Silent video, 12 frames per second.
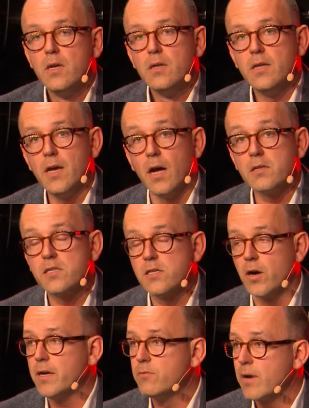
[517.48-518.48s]
The
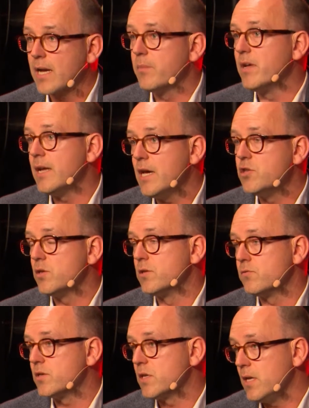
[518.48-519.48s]
on-site recommendations
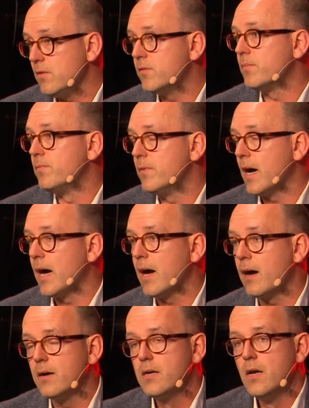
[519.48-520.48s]
received
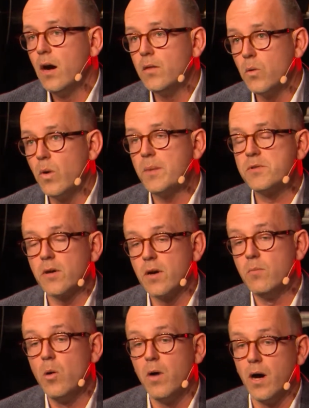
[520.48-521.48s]
on the website or
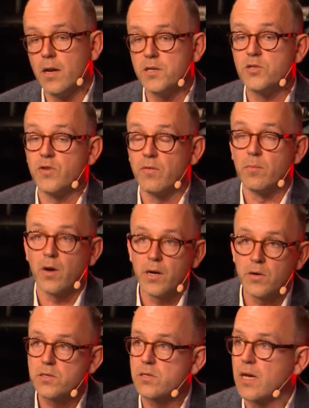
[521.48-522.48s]
mobile is driven by
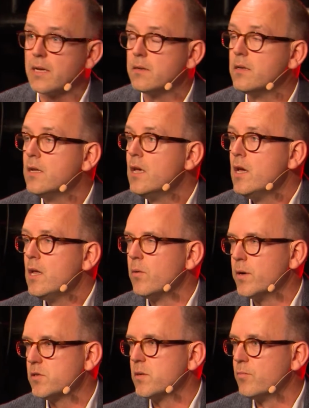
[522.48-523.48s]
us. And we're
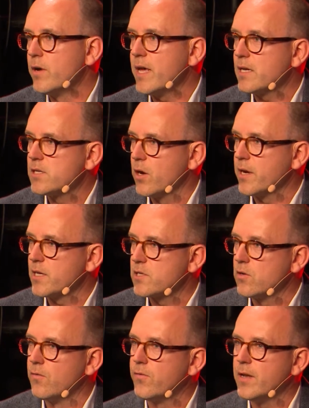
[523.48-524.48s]
doing some pretty exciting
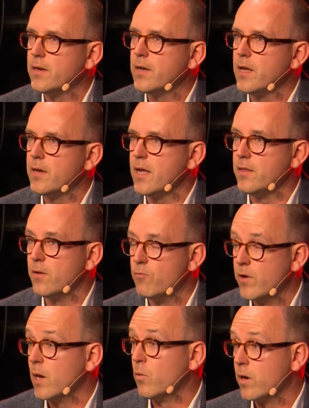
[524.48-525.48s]
stuff in the
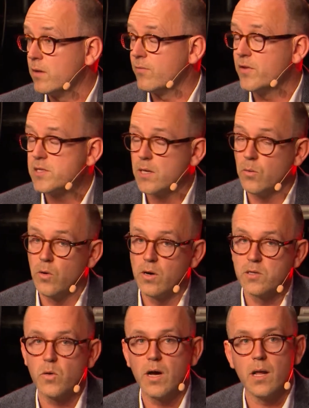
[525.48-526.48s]
real world, in the physical world
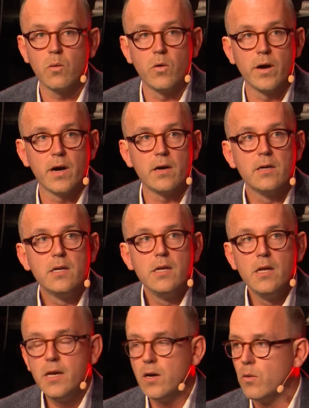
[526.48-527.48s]
as well, where
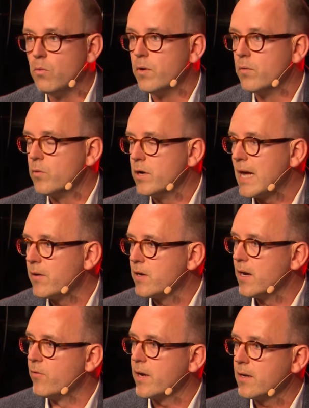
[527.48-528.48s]
we're now
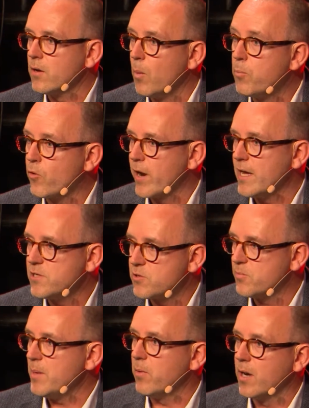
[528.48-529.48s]
delivering upgrades to
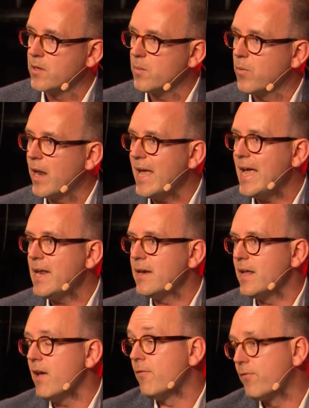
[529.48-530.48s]
people on the plane
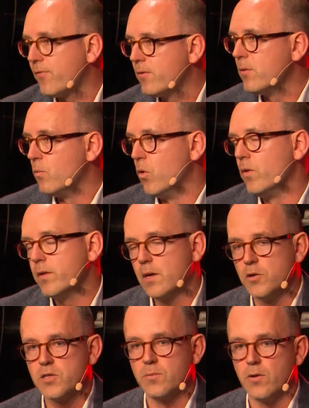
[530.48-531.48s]
if, 1, the
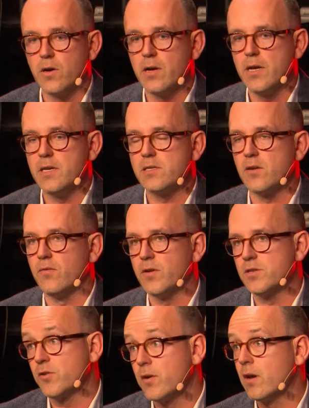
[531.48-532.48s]
customer is of a
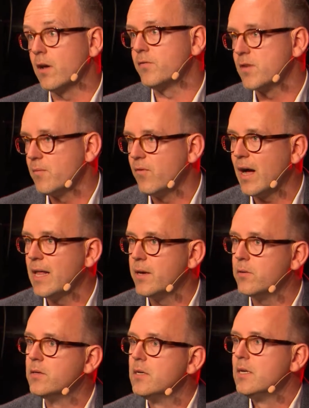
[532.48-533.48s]
certain lifetime
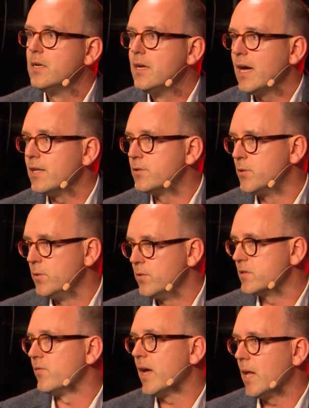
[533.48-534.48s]
value, and 2,
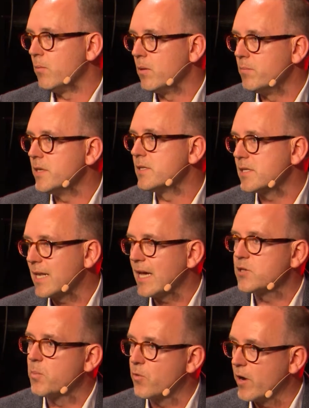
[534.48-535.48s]
there's available business
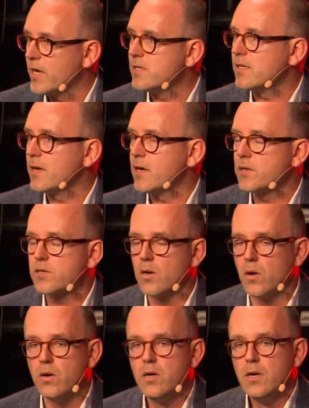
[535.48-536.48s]
class upgrades there.
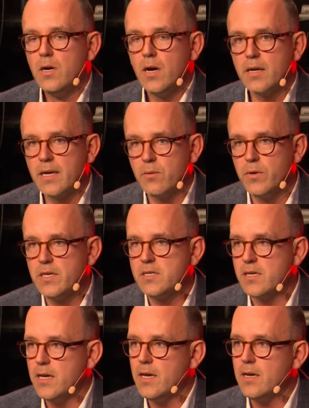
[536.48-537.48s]
So I think we
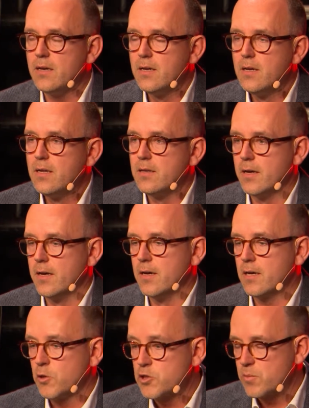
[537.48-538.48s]
see the
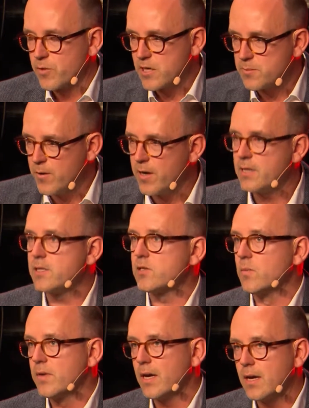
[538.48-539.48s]
customer experience as
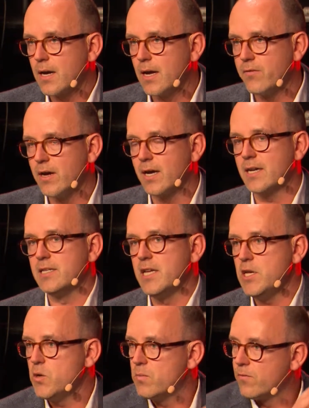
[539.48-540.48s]
something, kind of a
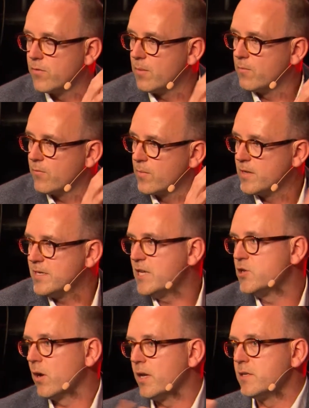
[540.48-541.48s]
continuum from the
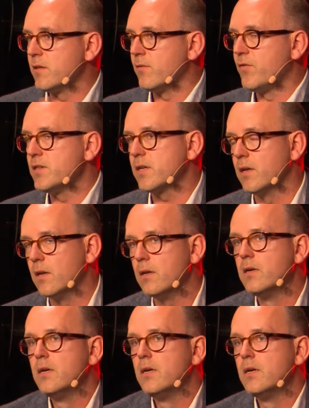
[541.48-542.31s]
digital into the physical,